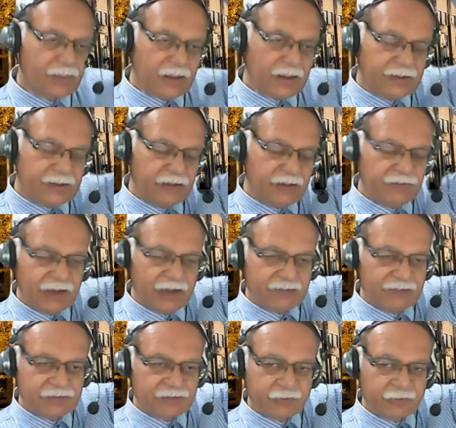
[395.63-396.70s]
Then we'll have
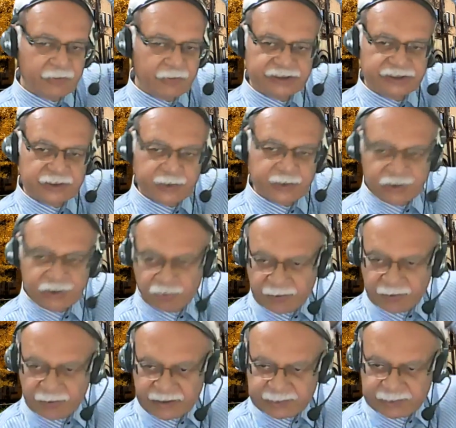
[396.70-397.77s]
some questions where you'll be
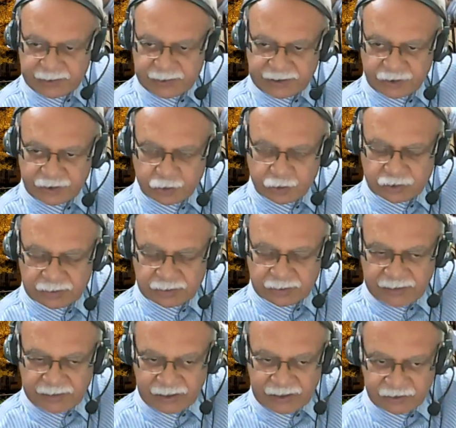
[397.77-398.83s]
expected to do some
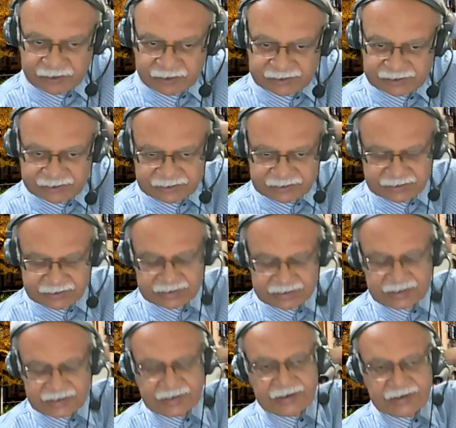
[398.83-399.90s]
calculations.
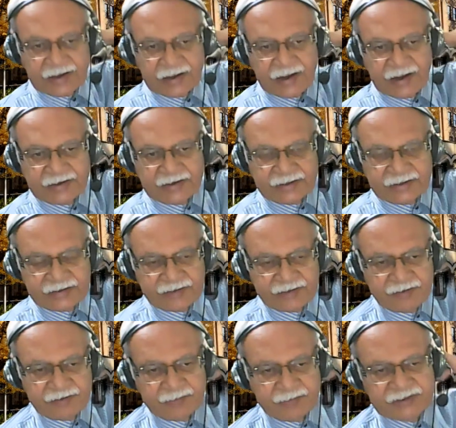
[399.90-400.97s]
And then there
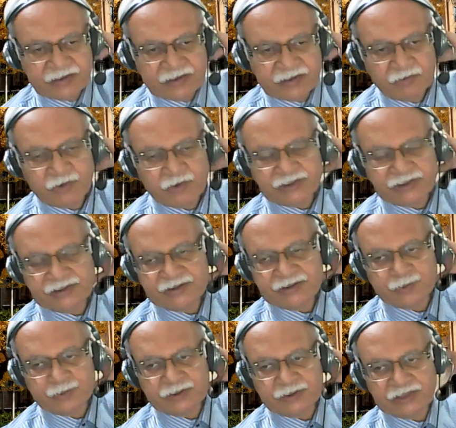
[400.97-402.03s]
will be some questions
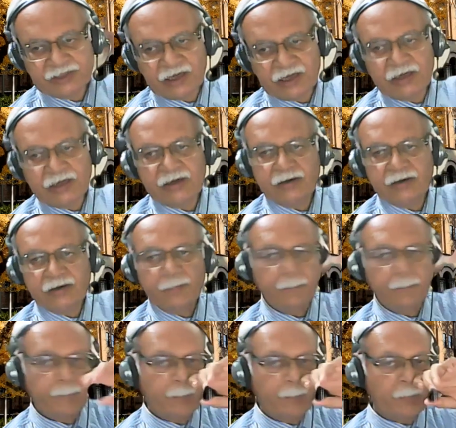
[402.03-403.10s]
which are
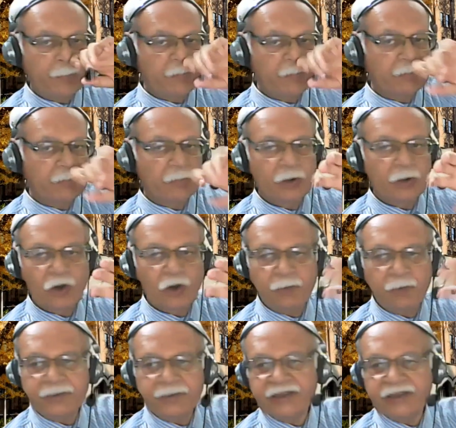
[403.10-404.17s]

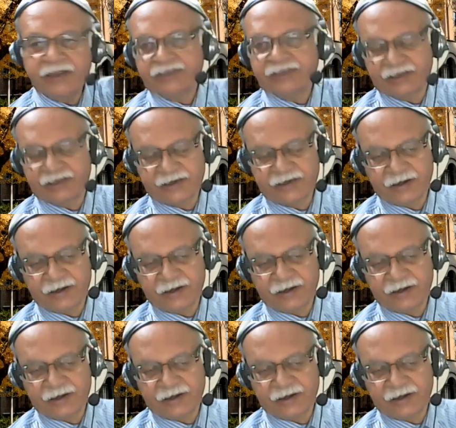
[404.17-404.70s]
comprehension